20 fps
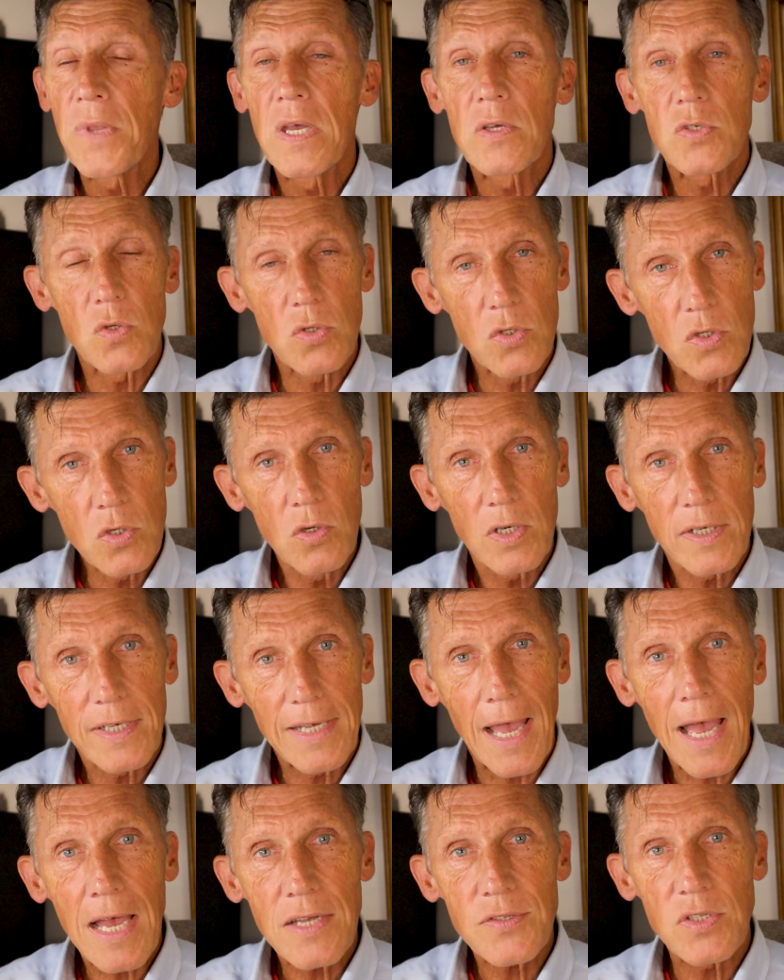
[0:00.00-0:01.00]
So
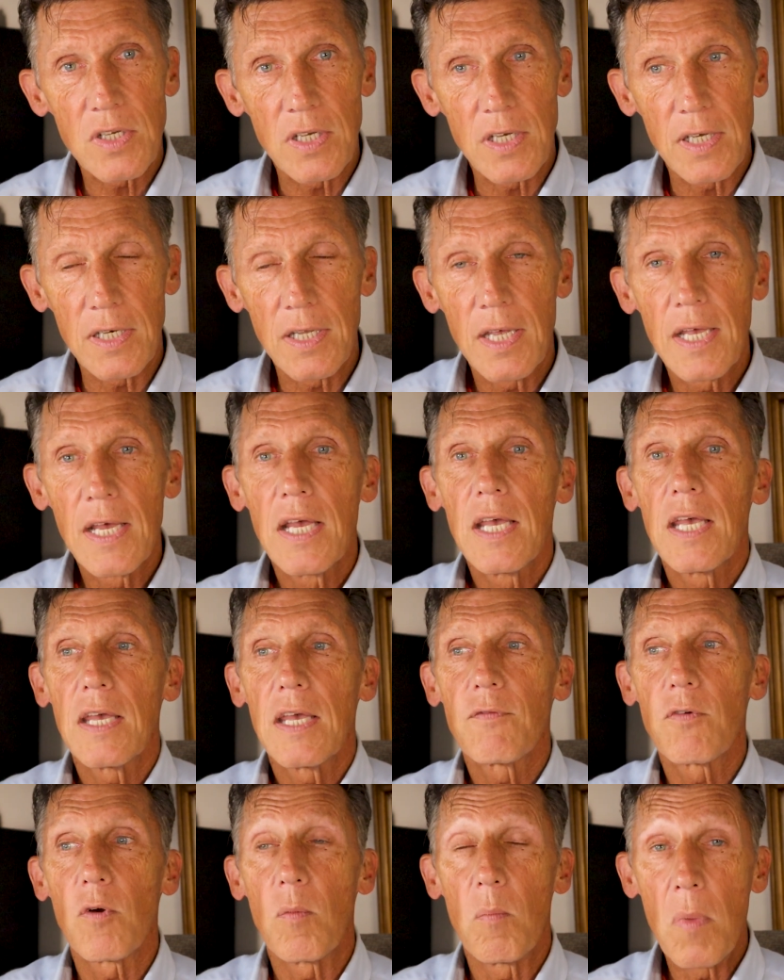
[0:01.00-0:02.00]
uric acid
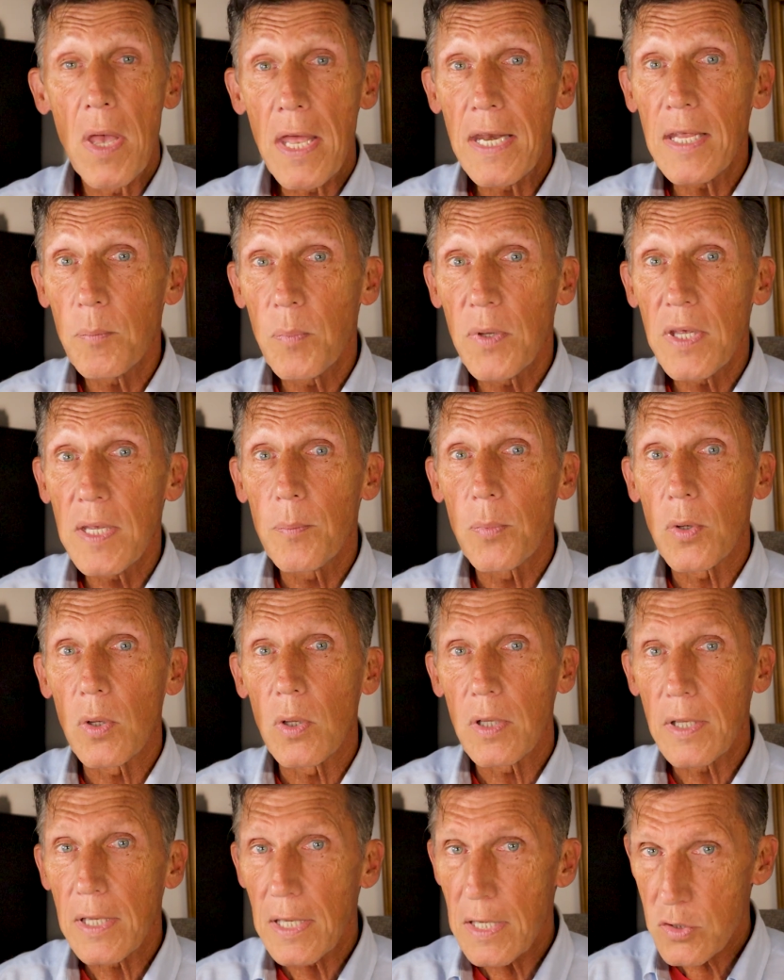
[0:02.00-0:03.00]
for many
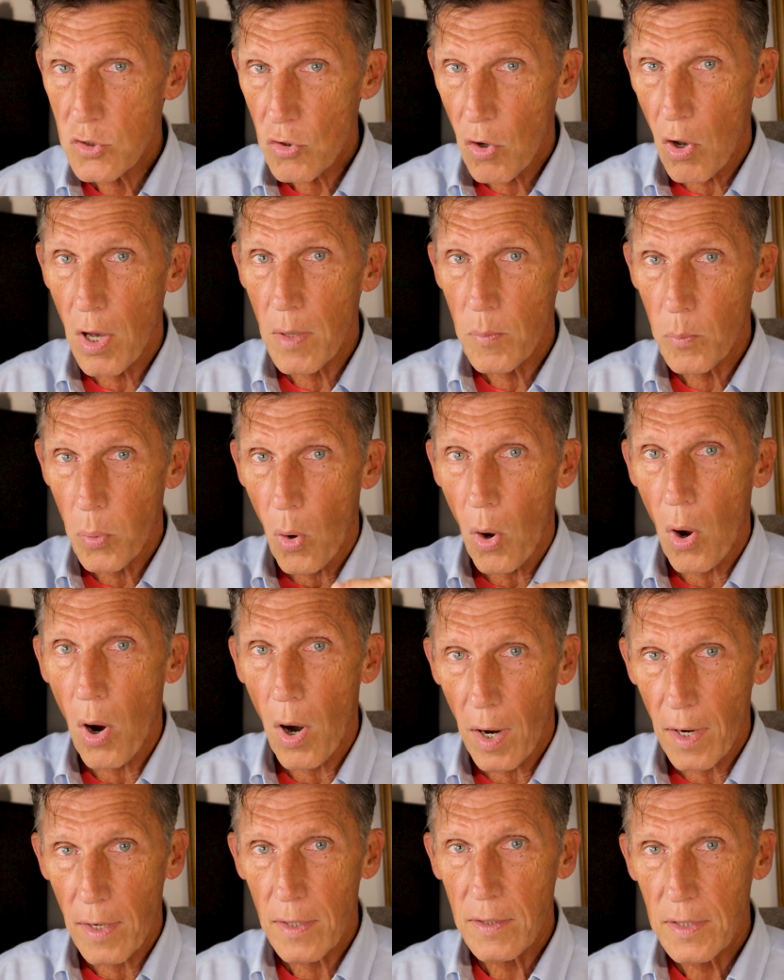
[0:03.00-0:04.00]
people is on
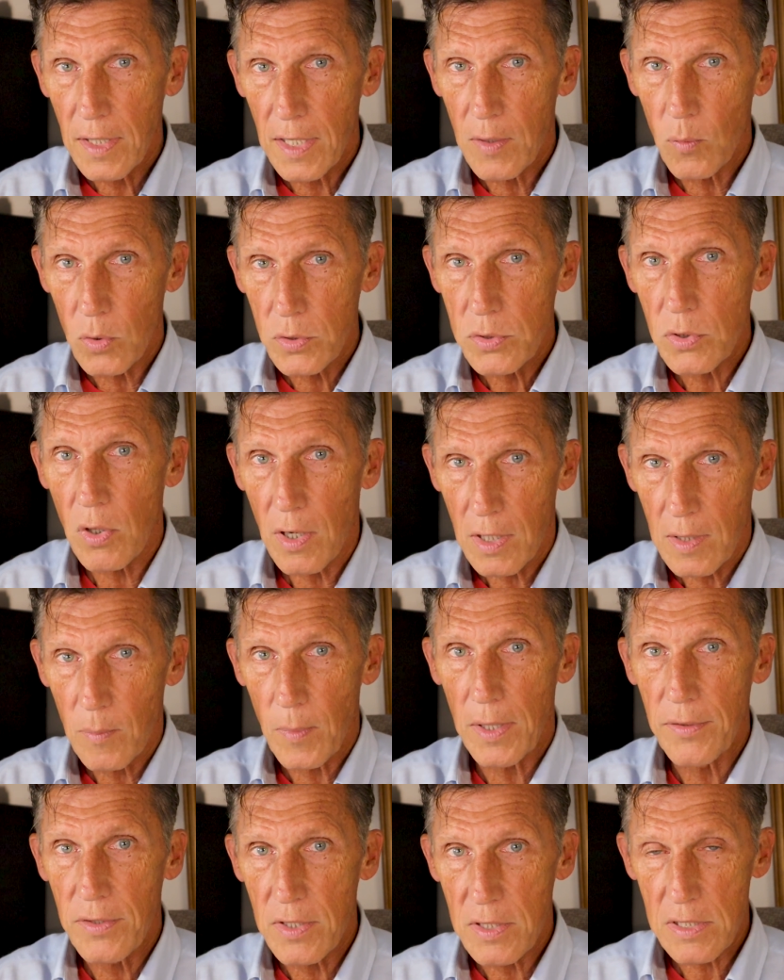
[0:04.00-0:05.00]
par. And we'll talk
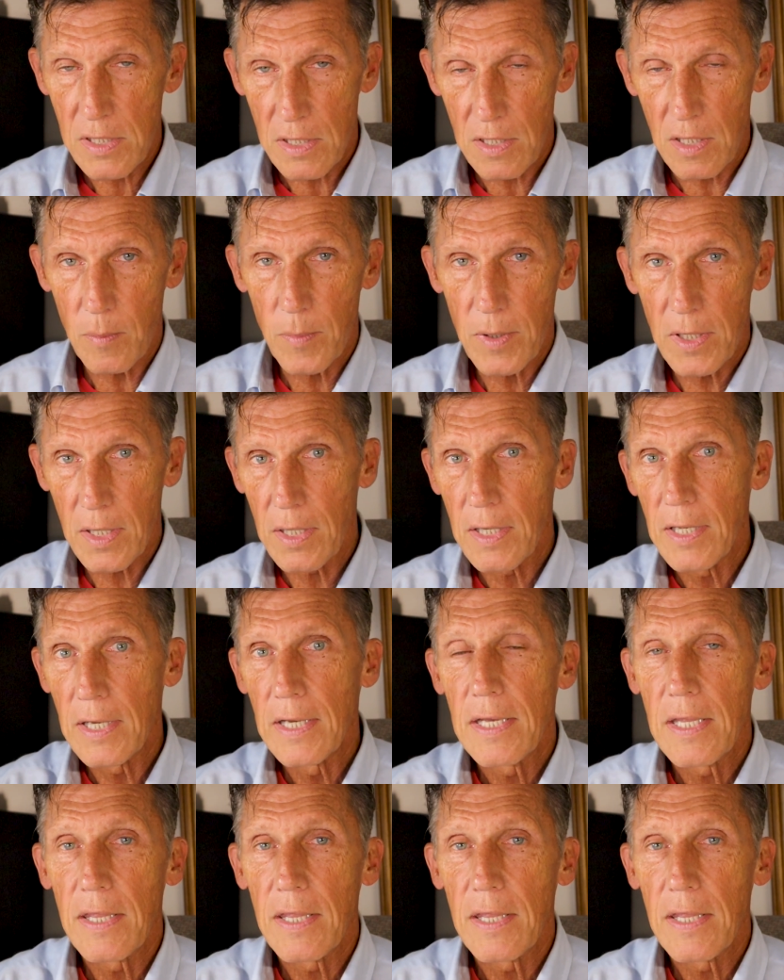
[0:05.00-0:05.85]
about this a little bit.